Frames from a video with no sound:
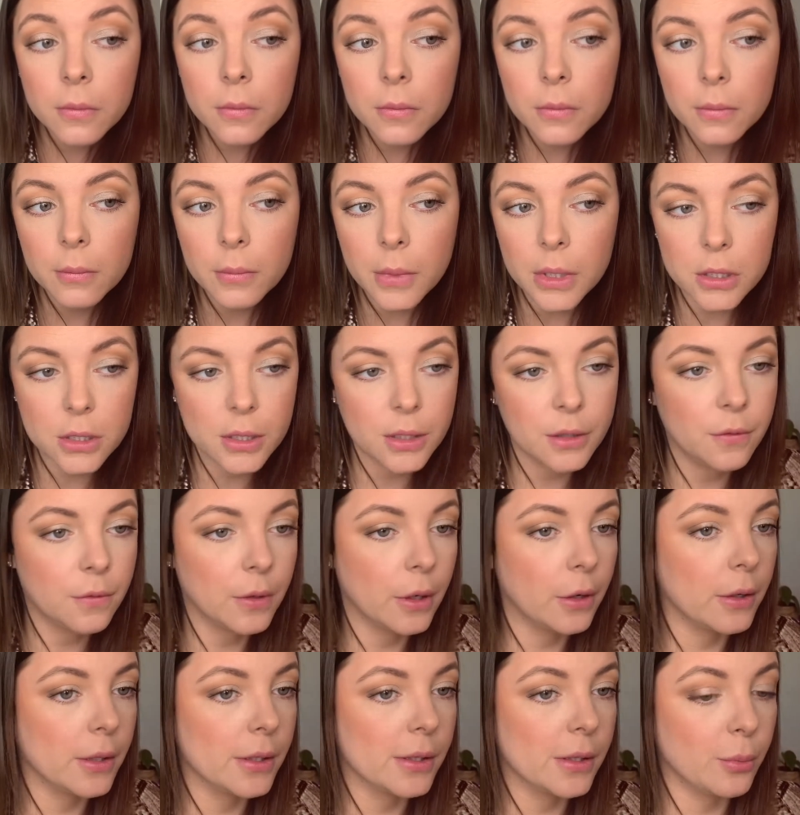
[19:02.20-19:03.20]
Actually
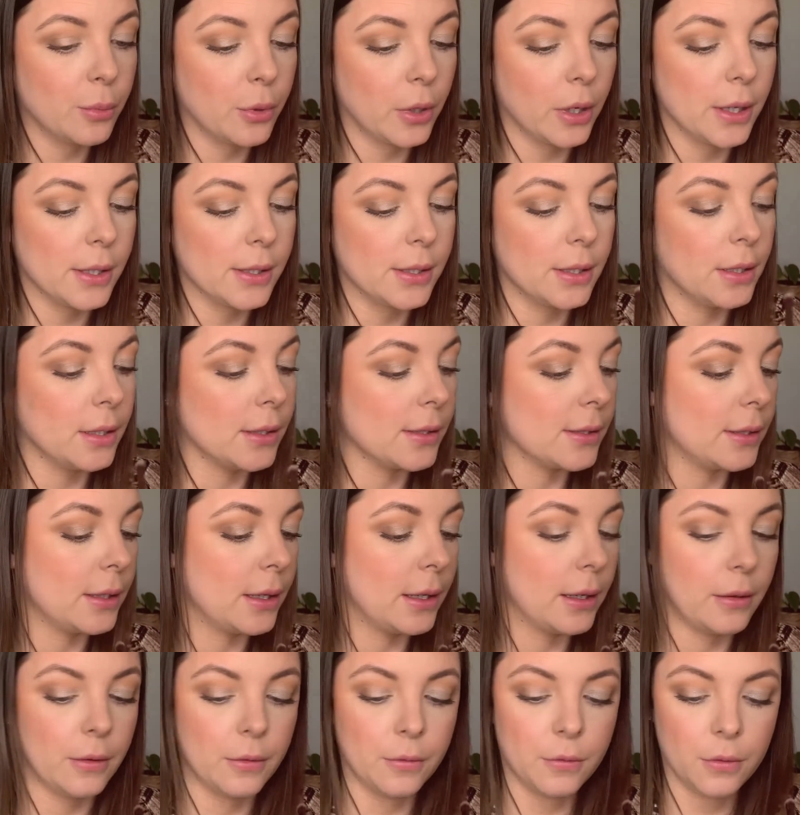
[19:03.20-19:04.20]
very surprised it doesn't
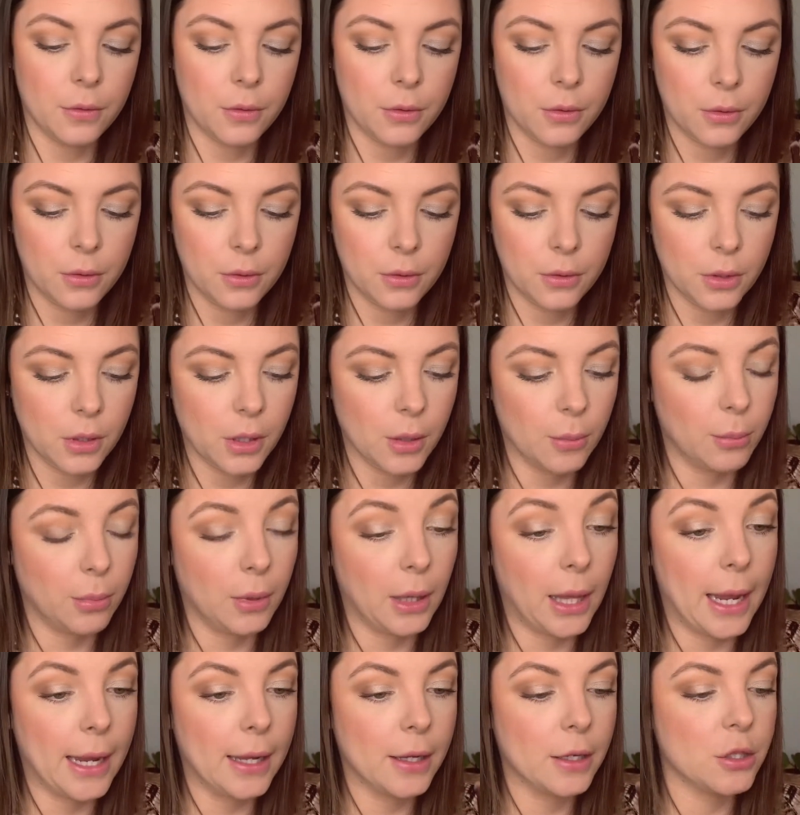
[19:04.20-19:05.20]
have a
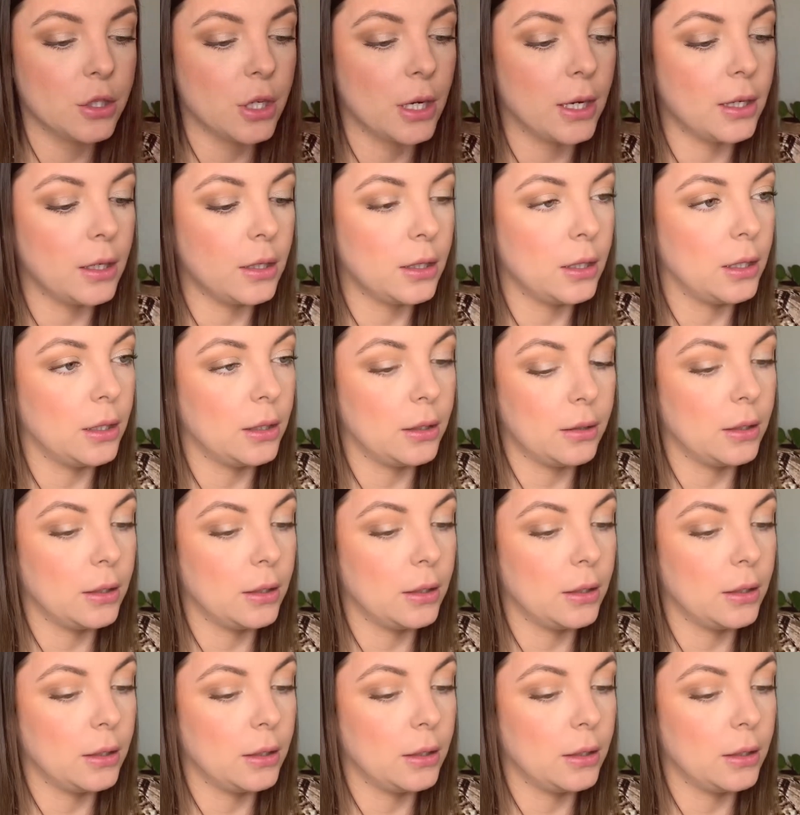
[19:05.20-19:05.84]
black shade in here.